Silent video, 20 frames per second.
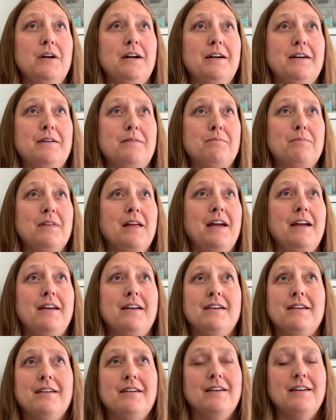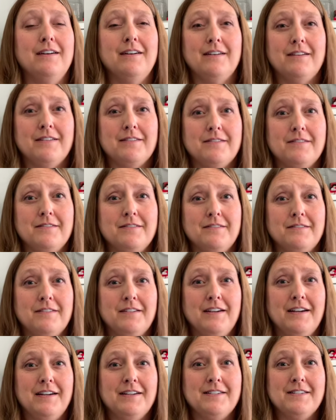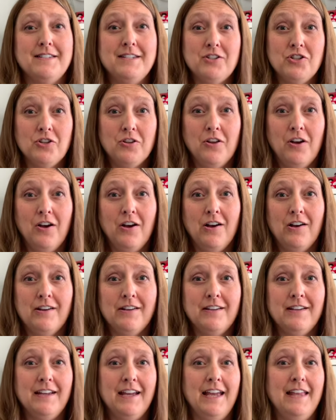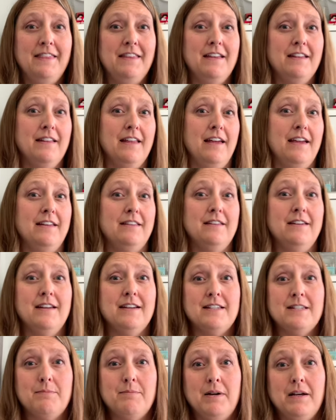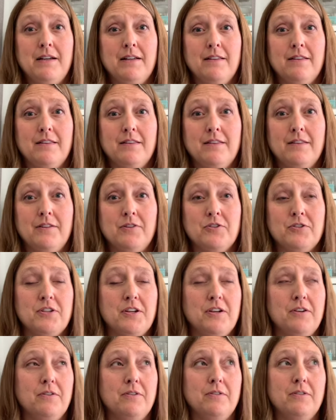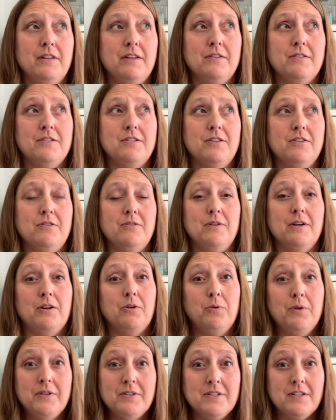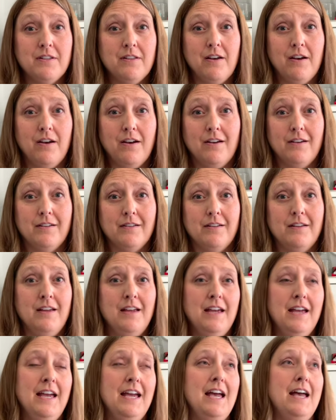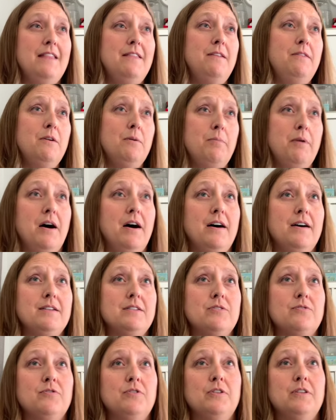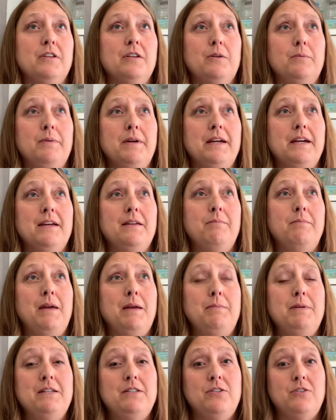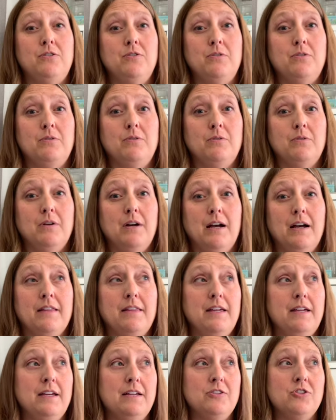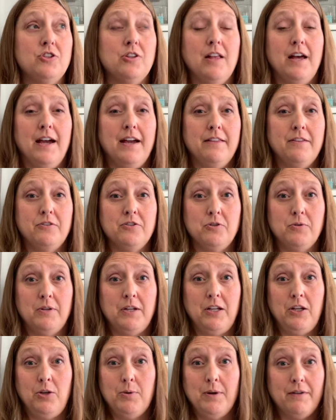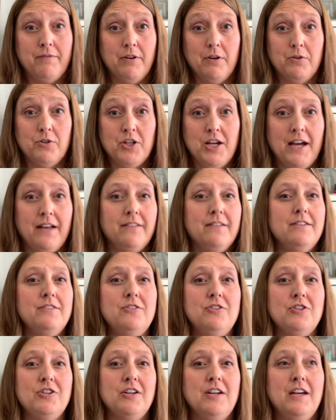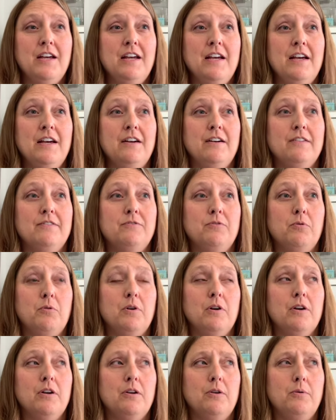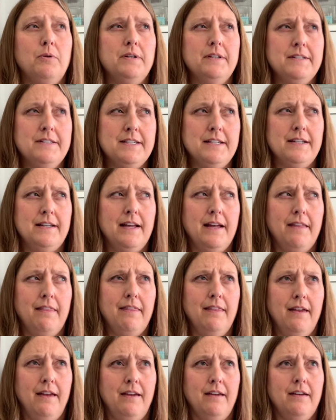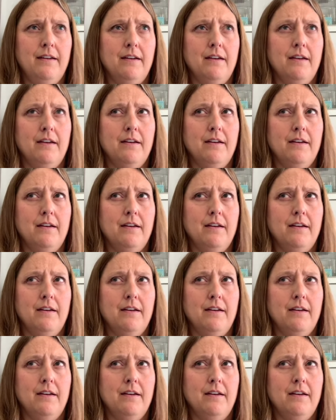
like a stitch along, and then like the next month or so they'll do a quilt along, and then they'll pause for a little bit and maybe do, I think in July they're doing a UFO challenge for quilting, I think.